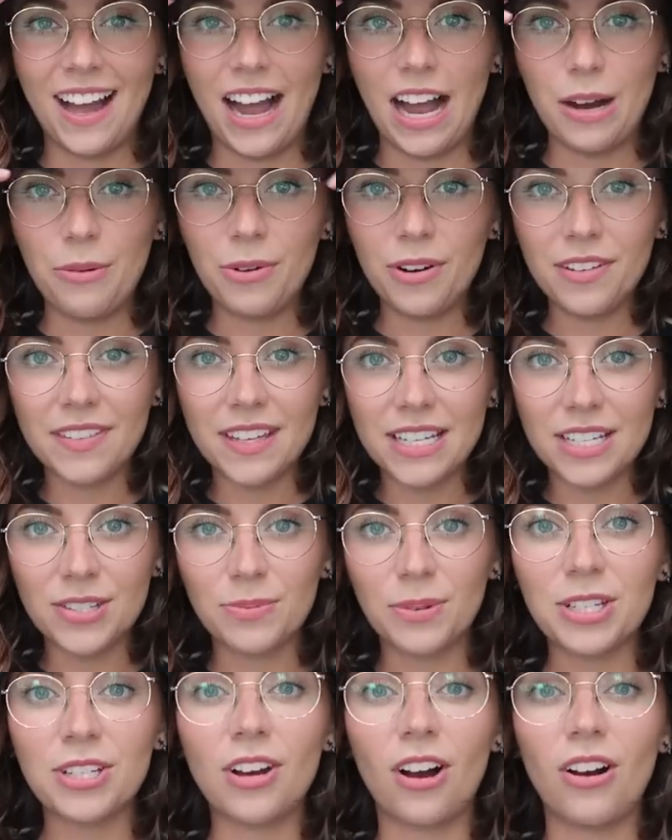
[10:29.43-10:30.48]
I wore this
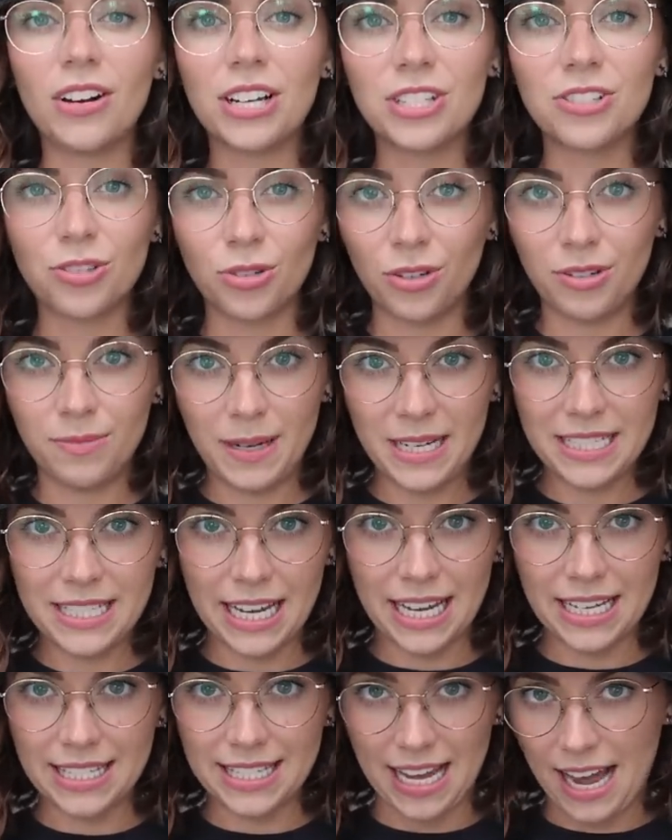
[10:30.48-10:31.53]
when y'all controlled my
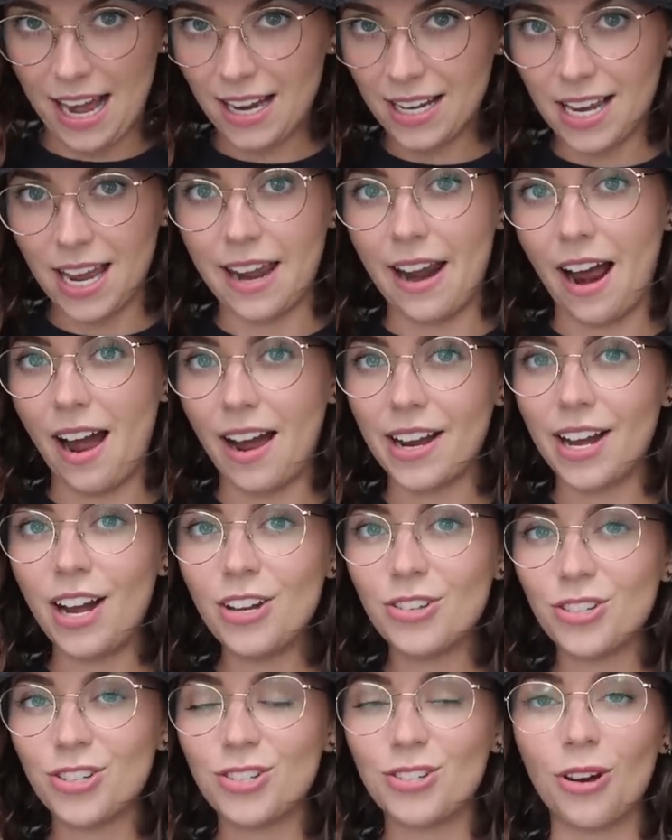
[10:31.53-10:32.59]
day at DAC and I
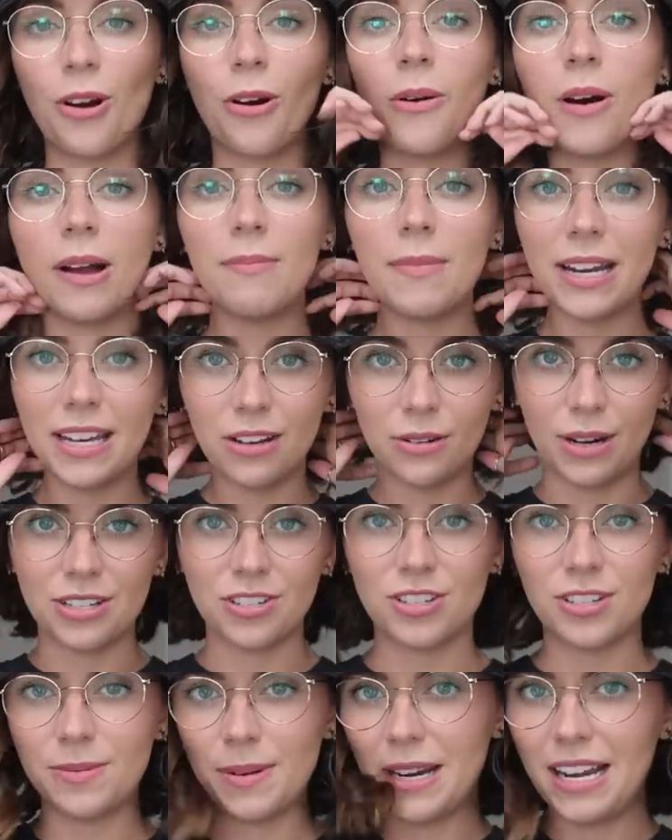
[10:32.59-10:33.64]
got so many
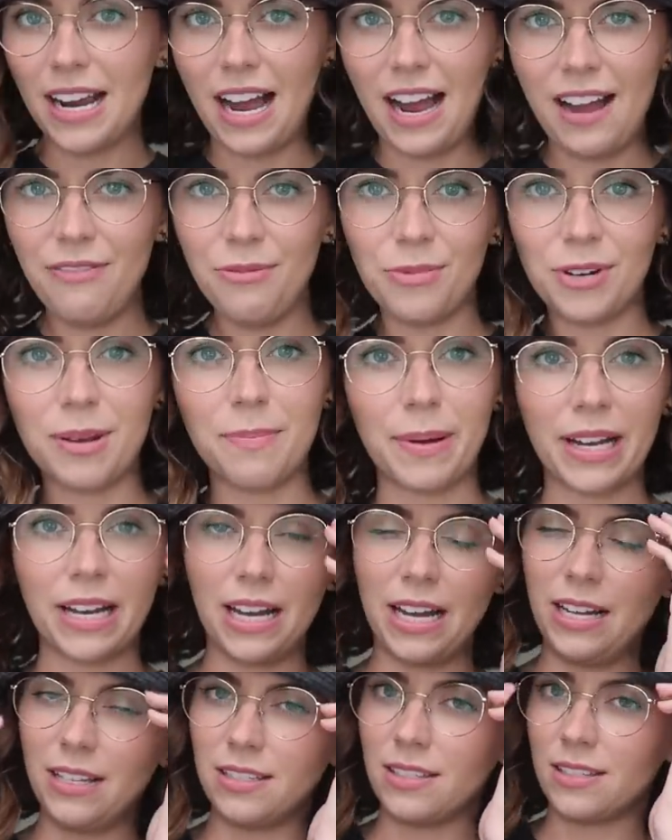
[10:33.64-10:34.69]
questions about it. I haven't worn a bucket
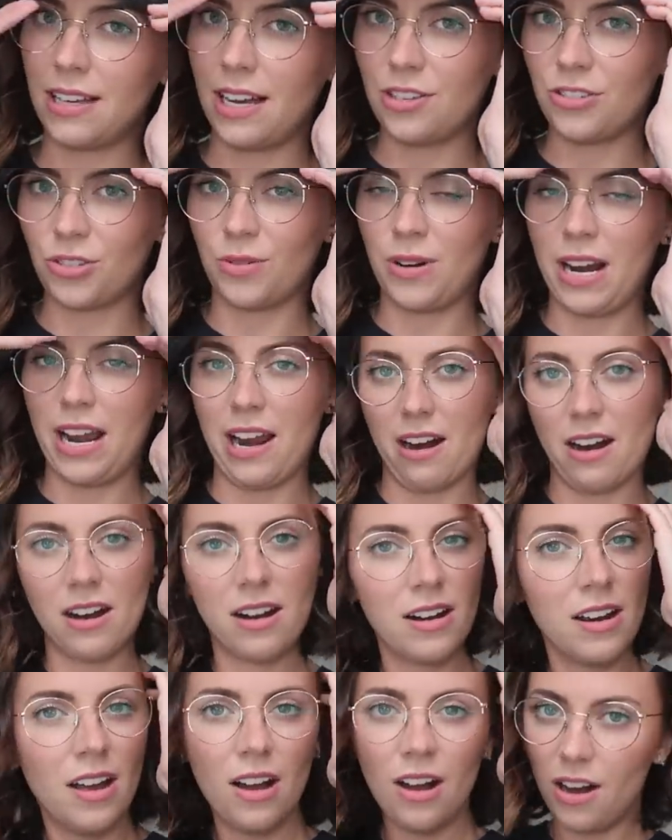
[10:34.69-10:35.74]
hat since I had short hair.